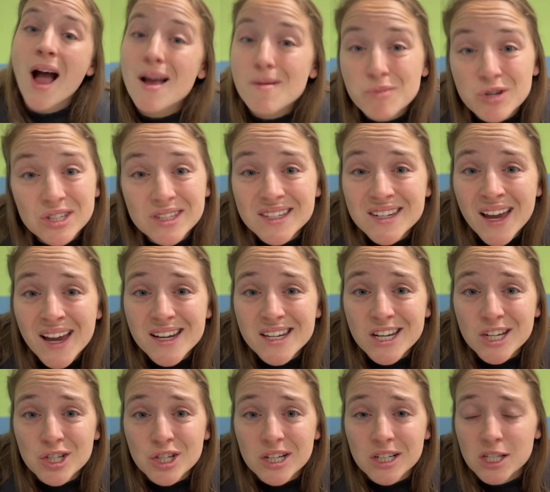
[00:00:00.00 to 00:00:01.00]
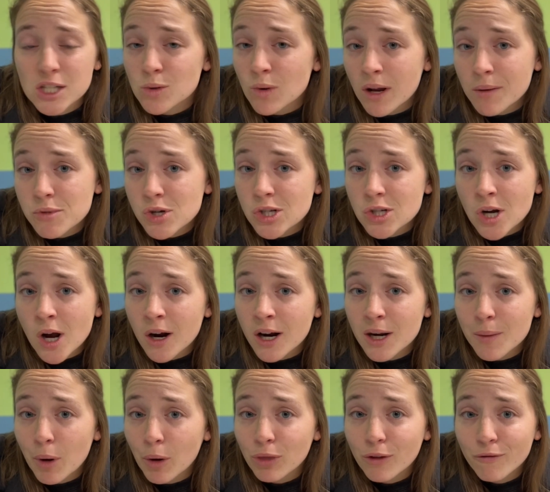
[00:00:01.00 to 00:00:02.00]
I'm just a dietitian, so I'm just
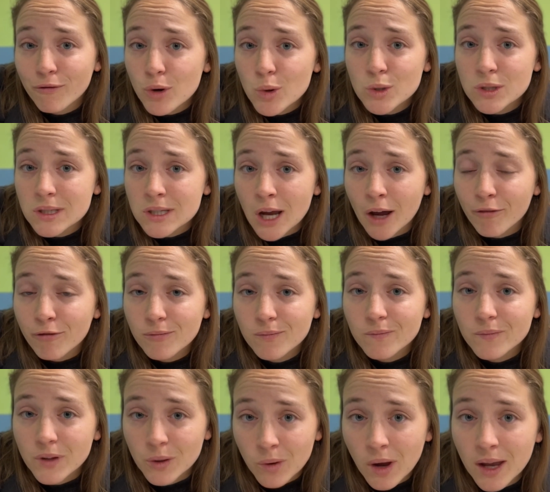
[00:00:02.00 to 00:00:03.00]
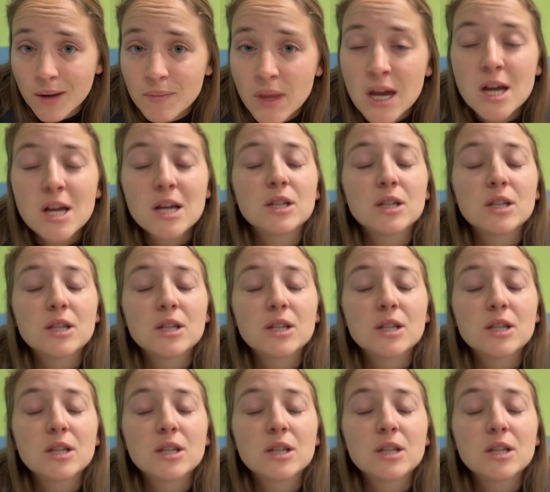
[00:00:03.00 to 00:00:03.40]
talking about the food stuff, okay?